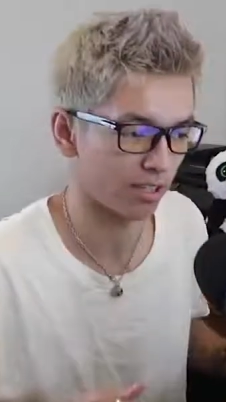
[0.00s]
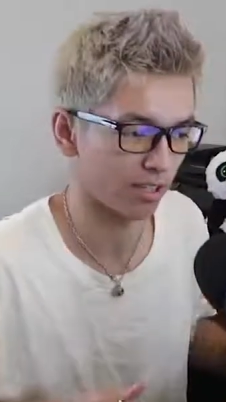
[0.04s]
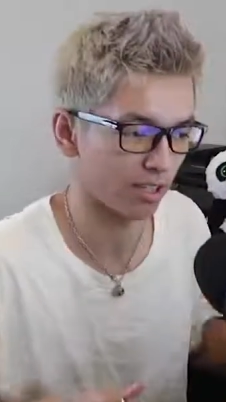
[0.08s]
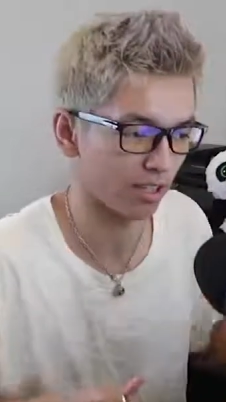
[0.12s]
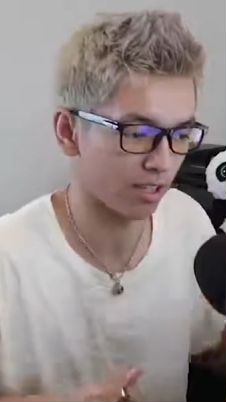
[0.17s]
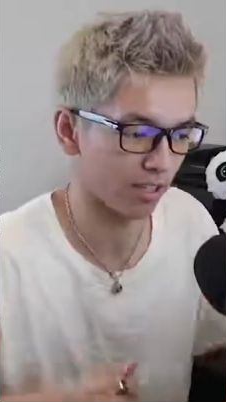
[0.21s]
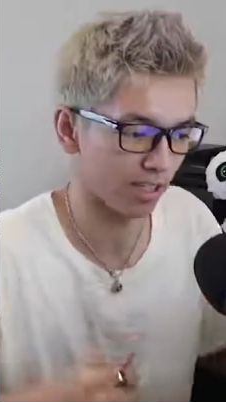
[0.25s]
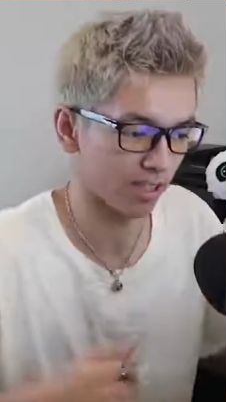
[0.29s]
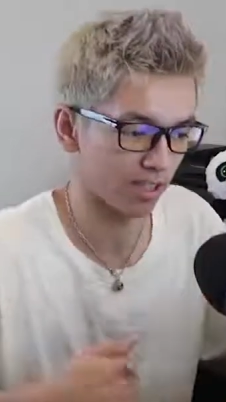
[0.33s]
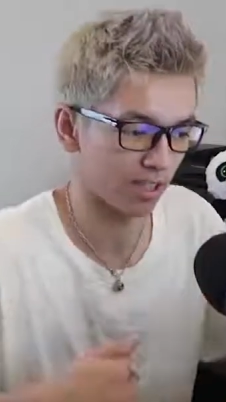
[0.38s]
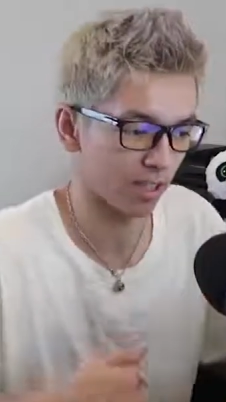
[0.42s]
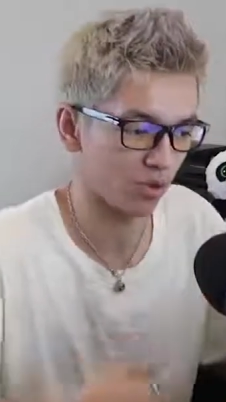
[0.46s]
Because
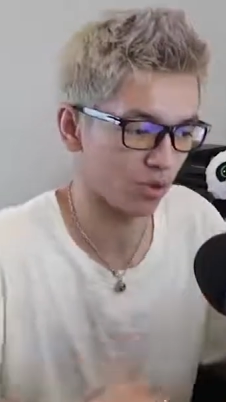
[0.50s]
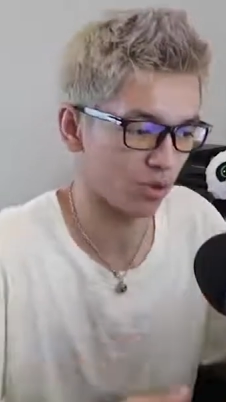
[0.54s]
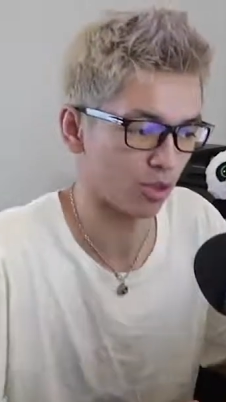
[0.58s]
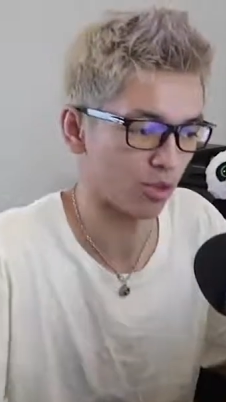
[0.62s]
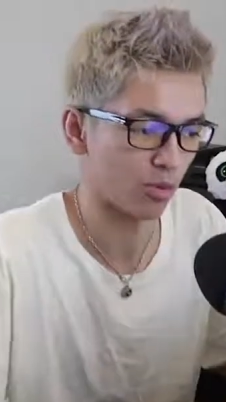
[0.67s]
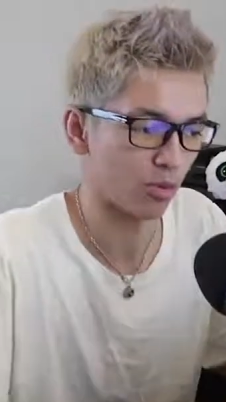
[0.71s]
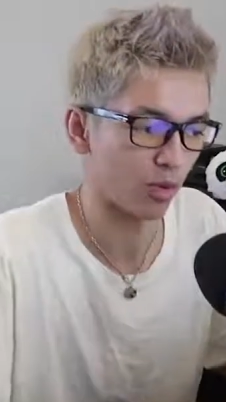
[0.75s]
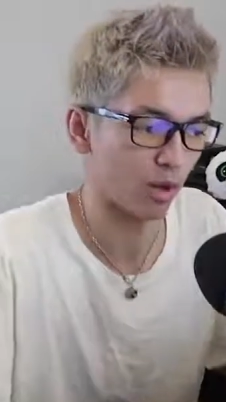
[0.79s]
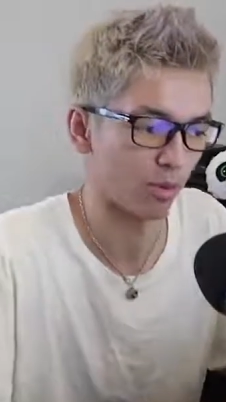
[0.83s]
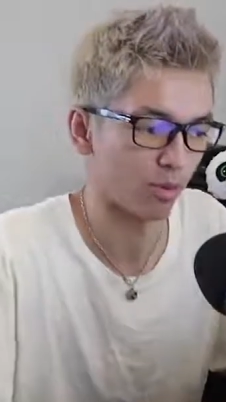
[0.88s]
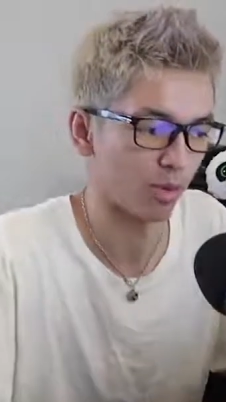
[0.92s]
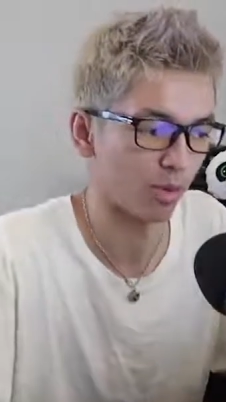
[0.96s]
that's not what
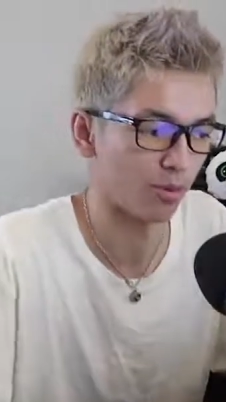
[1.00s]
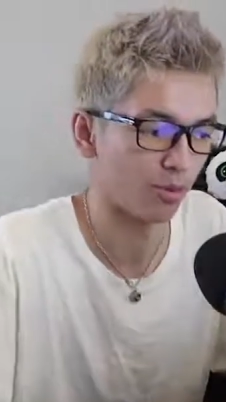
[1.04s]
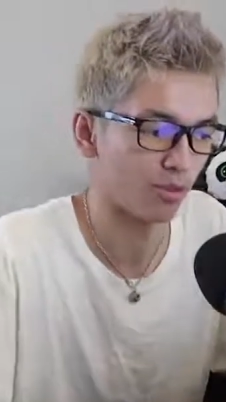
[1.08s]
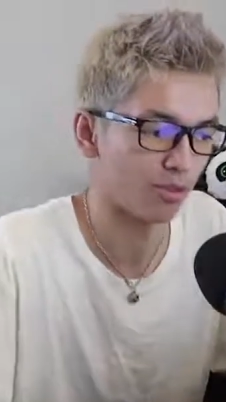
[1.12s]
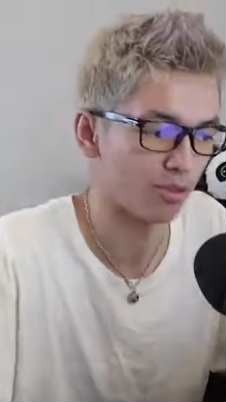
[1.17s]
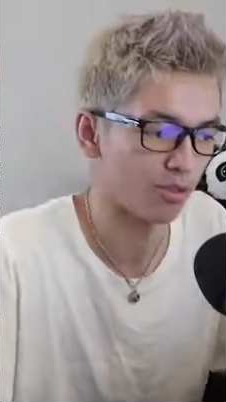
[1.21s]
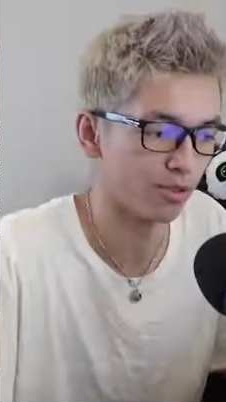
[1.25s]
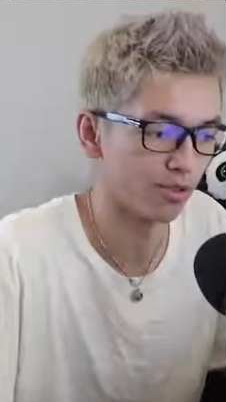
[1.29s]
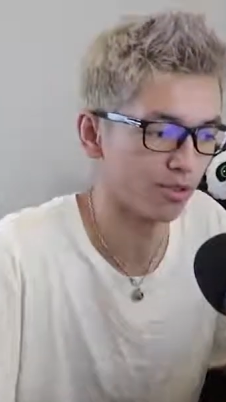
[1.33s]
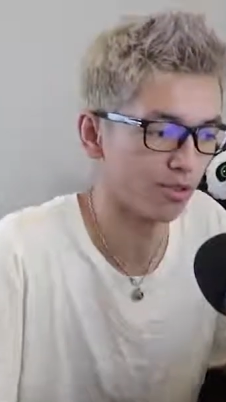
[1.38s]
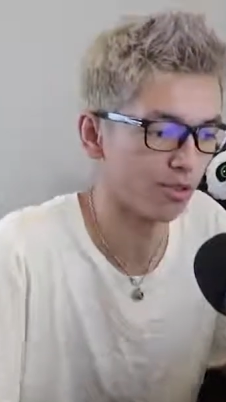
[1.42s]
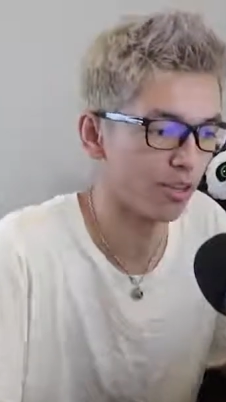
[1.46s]
you want people
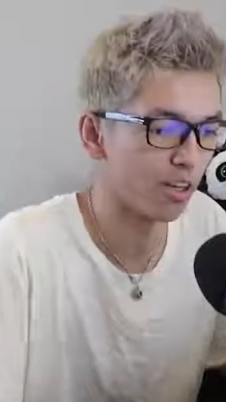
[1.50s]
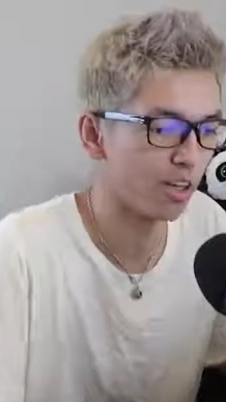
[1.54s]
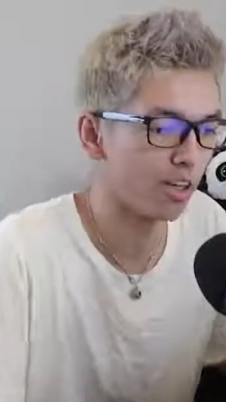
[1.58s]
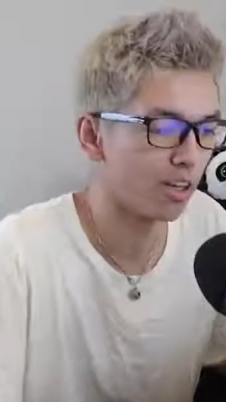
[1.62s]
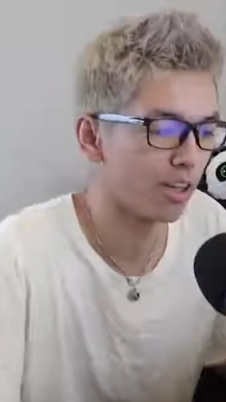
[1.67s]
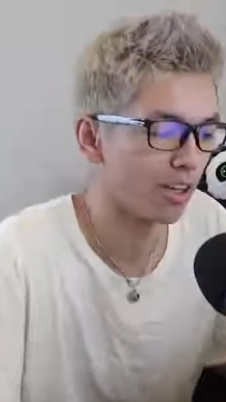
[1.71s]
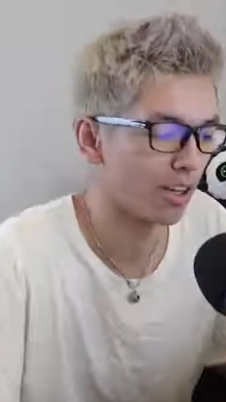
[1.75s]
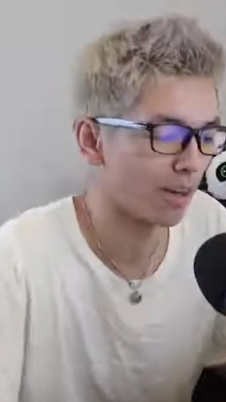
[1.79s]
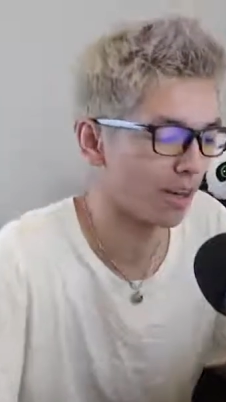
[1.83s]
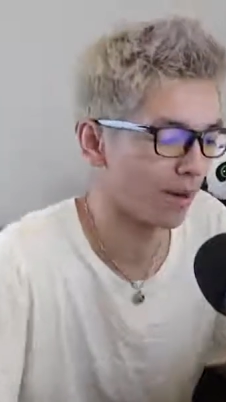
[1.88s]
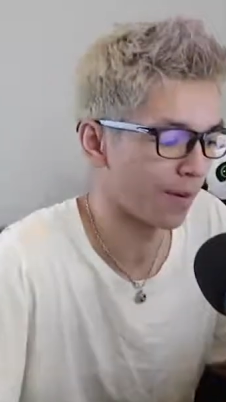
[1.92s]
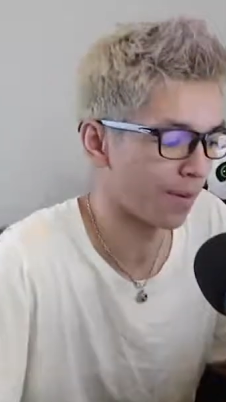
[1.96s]
to
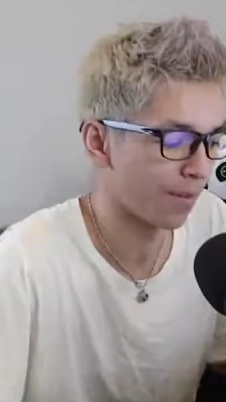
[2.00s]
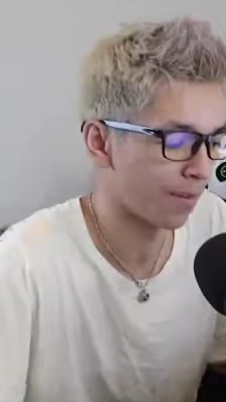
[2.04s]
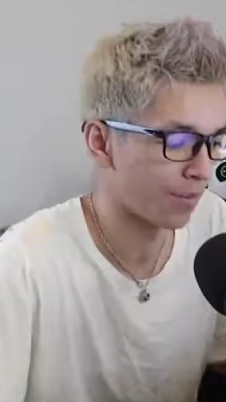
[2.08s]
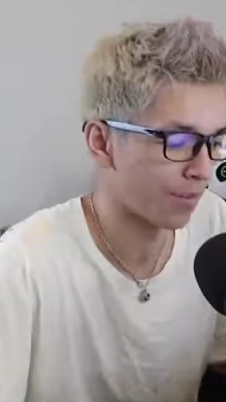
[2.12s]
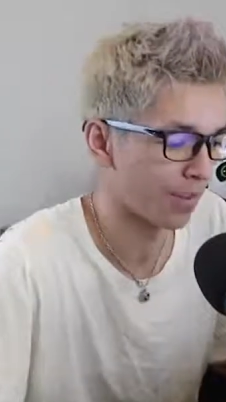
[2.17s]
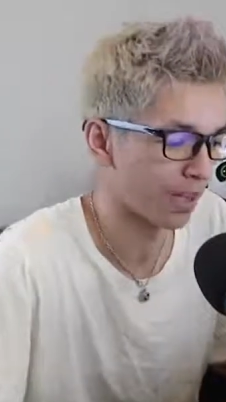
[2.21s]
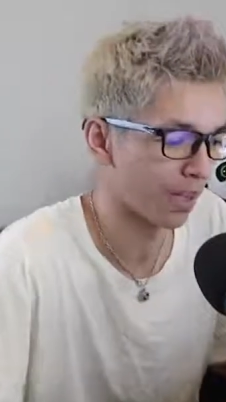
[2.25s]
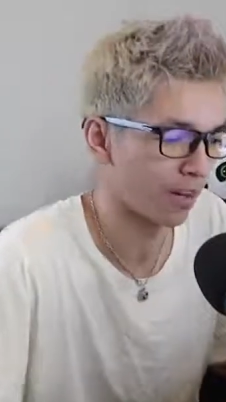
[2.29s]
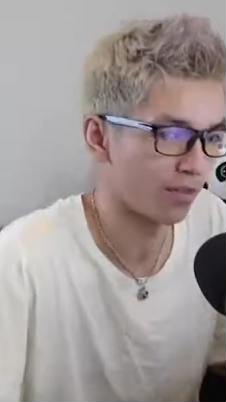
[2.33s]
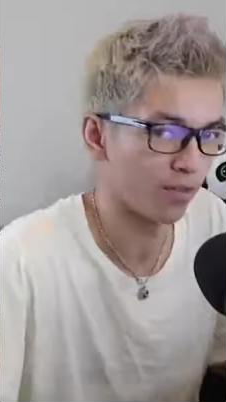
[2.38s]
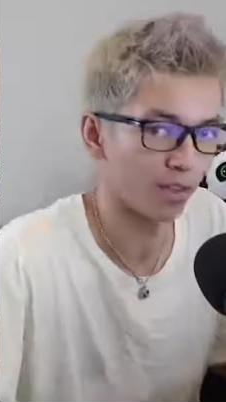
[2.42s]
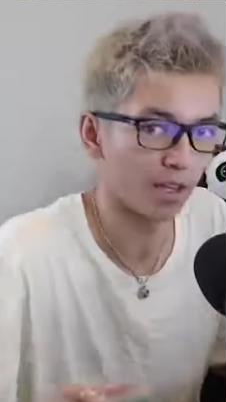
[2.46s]
kind
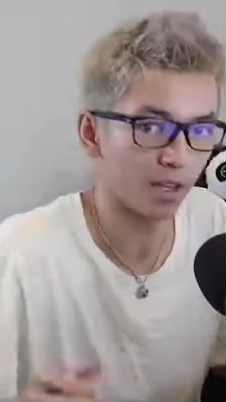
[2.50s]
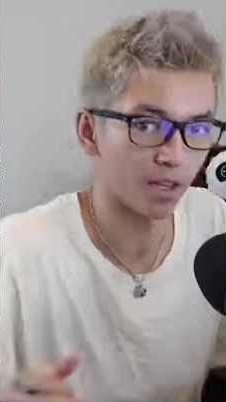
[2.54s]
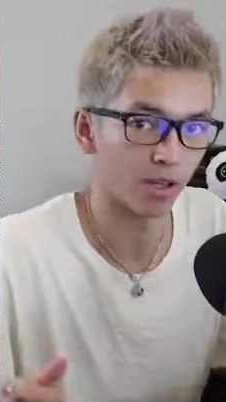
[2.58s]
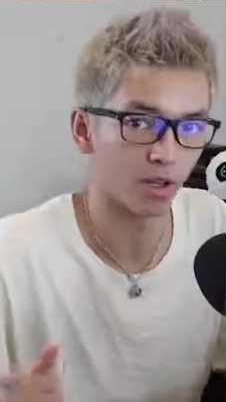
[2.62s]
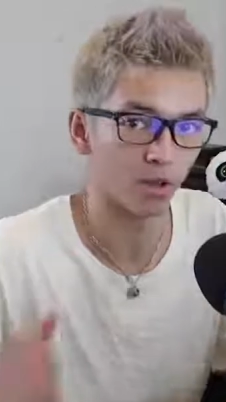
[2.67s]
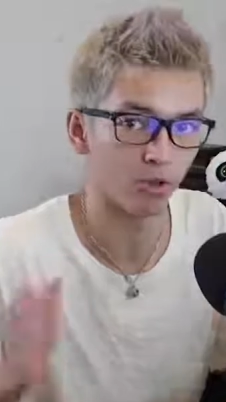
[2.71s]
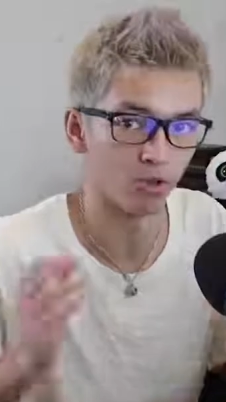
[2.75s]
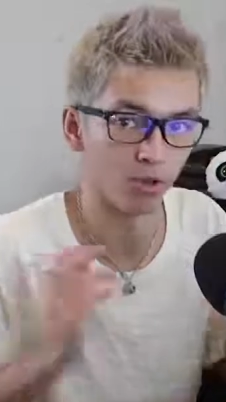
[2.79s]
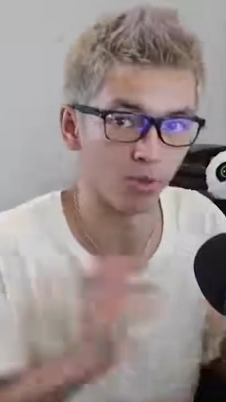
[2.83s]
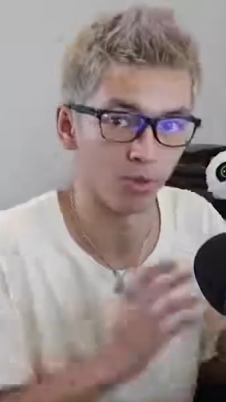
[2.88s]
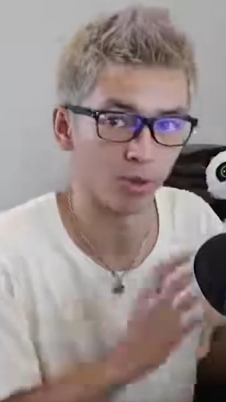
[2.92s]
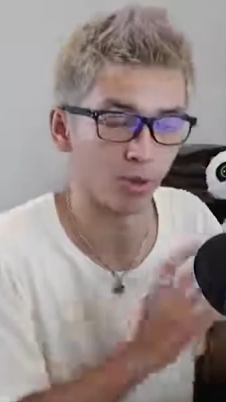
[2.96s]
of
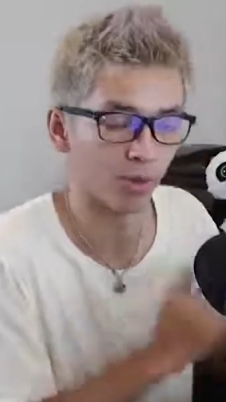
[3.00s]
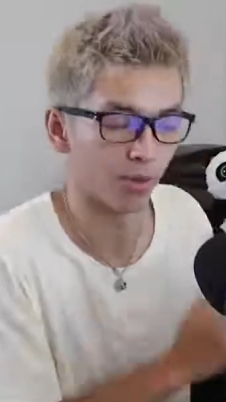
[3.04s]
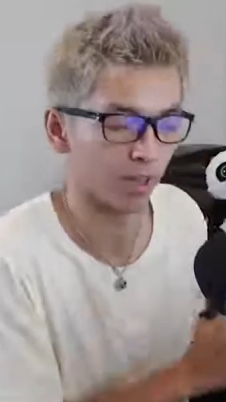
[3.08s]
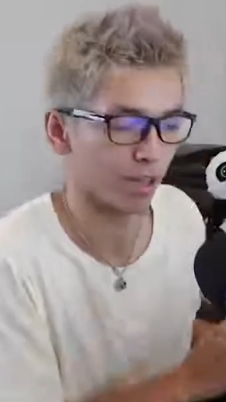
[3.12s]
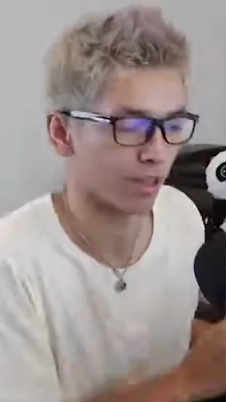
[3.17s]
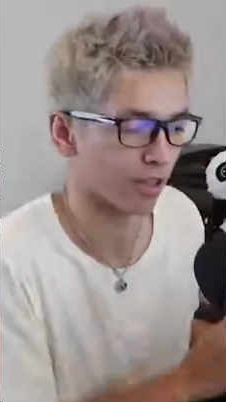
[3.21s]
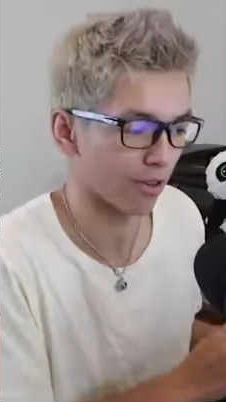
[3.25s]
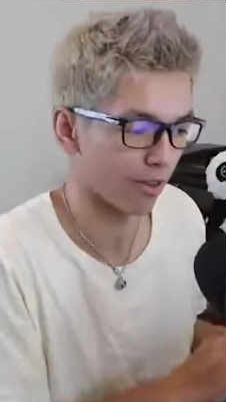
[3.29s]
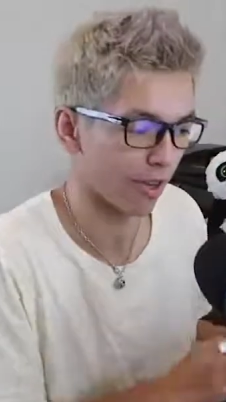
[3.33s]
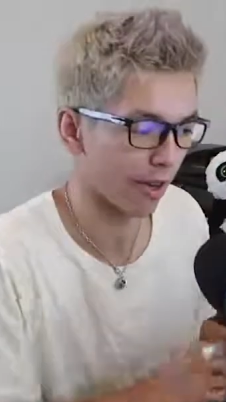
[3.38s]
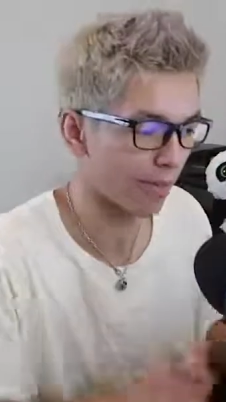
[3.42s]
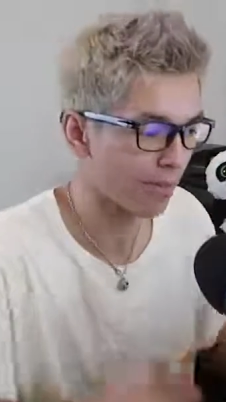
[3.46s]
like group you
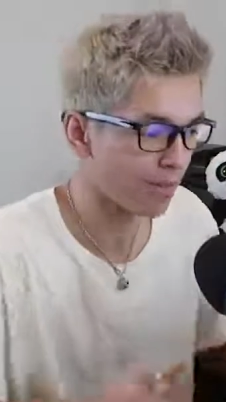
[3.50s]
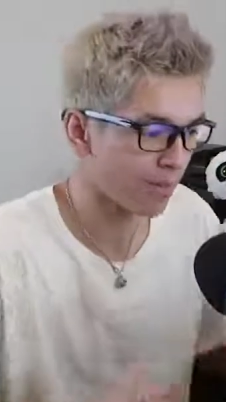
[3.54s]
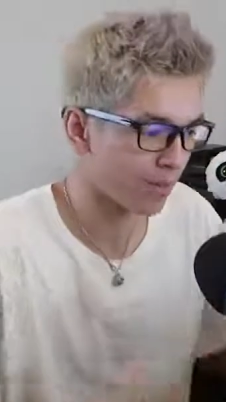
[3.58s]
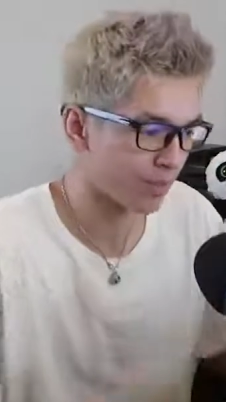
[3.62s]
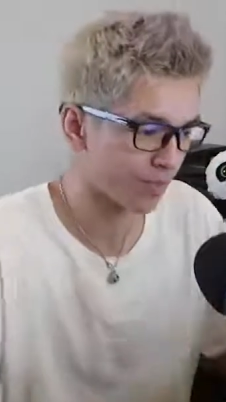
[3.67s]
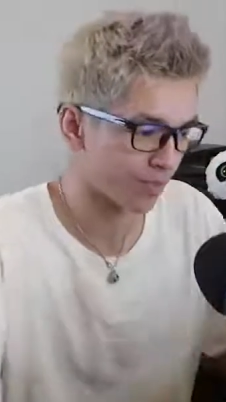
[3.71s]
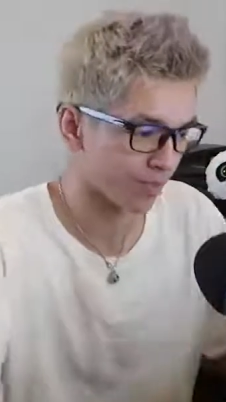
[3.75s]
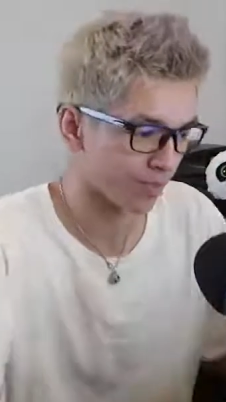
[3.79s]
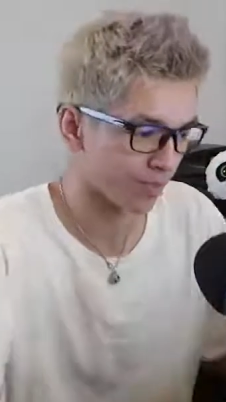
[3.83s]
in. Okay,